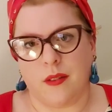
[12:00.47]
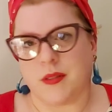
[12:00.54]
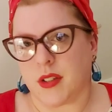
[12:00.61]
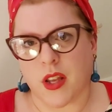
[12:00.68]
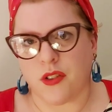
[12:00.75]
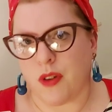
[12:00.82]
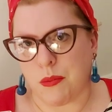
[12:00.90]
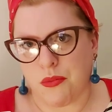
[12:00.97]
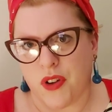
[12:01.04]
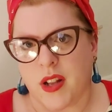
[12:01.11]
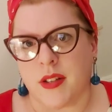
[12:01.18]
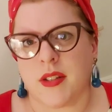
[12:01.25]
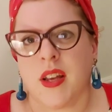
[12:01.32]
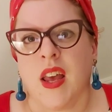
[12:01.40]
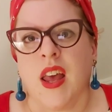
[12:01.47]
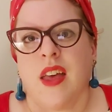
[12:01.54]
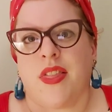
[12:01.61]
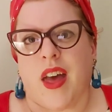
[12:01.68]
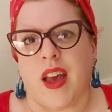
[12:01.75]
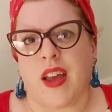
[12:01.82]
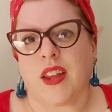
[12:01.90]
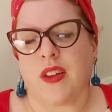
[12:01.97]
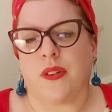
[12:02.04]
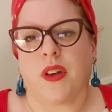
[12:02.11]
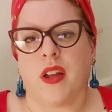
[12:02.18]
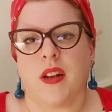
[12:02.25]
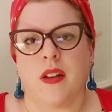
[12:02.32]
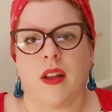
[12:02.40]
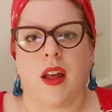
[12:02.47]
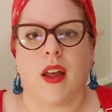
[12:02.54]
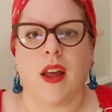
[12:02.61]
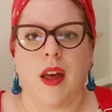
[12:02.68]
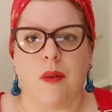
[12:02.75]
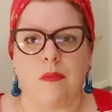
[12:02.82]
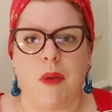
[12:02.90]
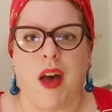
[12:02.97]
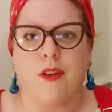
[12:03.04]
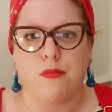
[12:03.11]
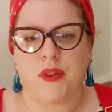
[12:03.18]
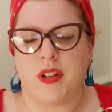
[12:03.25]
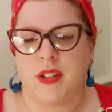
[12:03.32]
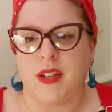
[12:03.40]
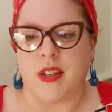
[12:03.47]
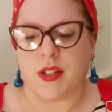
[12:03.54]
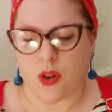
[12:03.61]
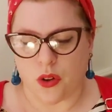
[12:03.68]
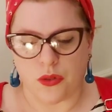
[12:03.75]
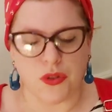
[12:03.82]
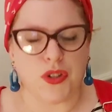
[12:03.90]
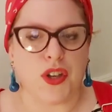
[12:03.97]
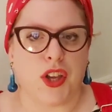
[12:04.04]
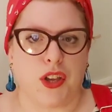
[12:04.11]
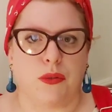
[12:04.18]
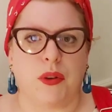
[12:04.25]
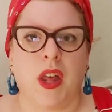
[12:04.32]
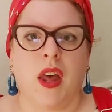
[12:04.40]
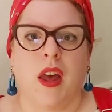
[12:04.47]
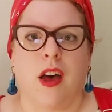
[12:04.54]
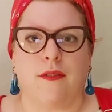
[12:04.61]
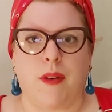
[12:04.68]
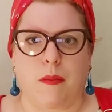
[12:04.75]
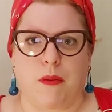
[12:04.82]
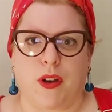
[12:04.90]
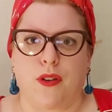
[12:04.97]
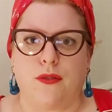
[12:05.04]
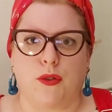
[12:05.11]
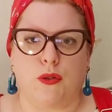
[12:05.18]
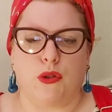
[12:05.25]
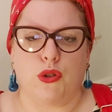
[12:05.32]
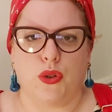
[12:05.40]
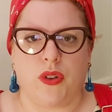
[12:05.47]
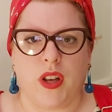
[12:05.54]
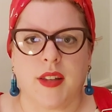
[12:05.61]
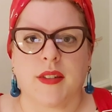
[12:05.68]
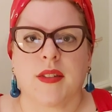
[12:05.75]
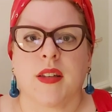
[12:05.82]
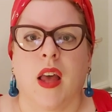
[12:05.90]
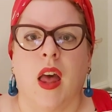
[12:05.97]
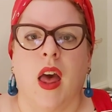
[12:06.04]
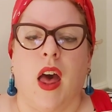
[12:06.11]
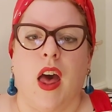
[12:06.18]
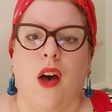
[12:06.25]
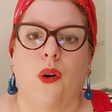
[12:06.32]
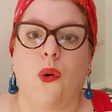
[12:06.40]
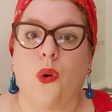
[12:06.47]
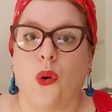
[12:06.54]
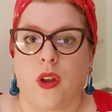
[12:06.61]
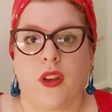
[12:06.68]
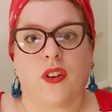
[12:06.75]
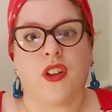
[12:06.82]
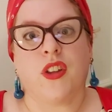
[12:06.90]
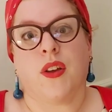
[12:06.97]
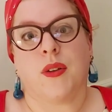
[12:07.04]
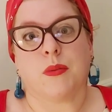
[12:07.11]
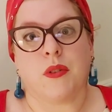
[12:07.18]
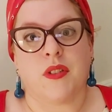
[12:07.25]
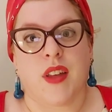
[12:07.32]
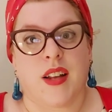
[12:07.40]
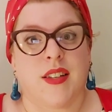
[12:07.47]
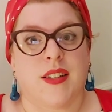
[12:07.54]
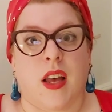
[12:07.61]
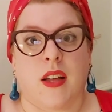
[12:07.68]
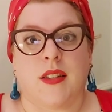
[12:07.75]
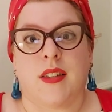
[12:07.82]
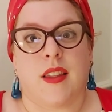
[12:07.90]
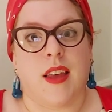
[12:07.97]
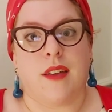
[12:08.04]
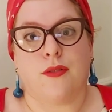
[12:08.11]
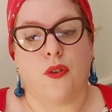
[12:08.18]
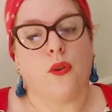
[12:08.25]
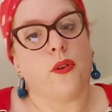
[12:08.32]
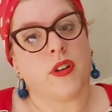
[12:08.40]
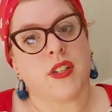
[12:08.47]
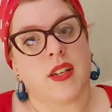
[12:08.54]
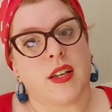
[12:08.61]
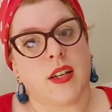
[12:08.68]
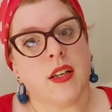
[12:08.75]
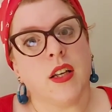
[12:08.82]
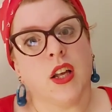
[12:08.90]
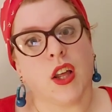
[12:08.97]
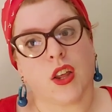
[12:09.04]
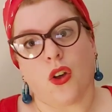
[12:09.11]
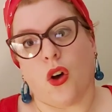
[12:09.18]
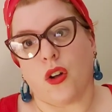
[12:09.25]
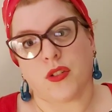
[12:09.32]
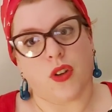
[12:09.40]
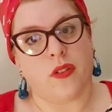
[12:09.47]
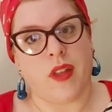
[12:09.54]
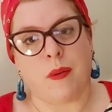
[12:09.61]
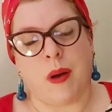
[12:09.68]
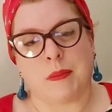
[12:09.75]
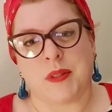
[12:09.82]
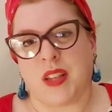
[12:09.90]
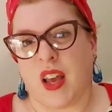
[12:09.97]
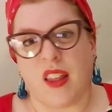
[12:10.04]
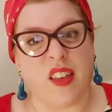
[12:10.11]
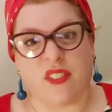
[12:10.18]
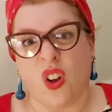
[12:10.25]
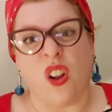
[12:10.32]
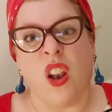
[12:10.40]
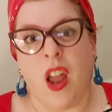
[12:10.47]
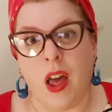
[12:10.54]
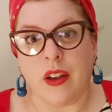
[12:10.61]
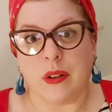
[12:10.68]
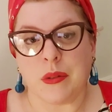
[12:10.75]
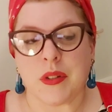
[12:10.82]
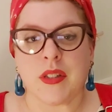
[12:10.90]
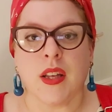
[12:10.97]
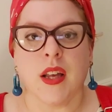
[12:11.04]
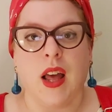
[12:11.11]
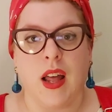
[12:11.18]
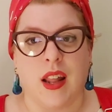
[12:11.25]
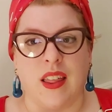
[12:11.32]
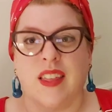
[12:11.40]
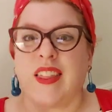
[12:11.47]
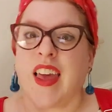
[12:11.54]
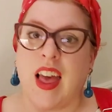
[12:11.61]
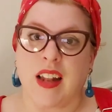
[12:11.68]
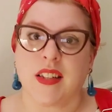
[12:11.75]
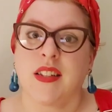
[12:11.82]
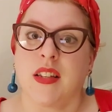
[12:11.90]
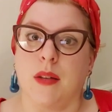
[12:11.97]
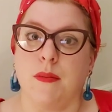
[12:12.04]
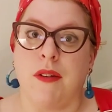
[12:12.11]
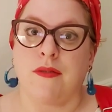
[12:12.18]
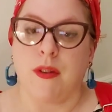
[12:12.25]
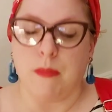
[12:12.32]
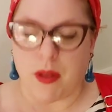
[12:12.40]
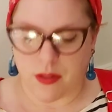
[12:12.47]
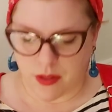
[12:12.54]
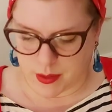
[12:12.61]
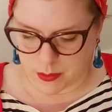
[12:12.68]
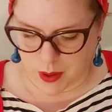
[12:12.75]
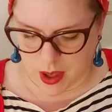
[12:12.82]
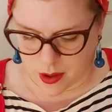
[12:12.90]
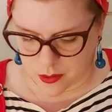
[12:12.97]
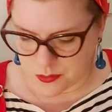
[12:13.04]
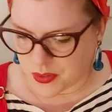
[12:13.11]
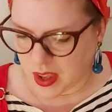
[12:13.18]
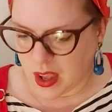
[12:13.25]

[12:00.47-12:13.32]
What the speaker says: design your own print that you can have printed onto a fabric of your choice, or you can use one of their designs that they've already got on their website, and they've got loads, and I think they add to them every month as well.